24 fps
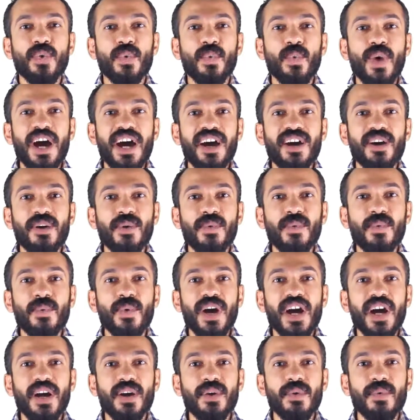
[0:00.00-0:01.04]
Qua,
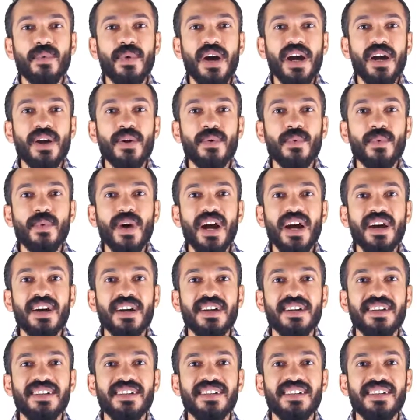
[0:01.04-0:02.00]
qua, qua, qua.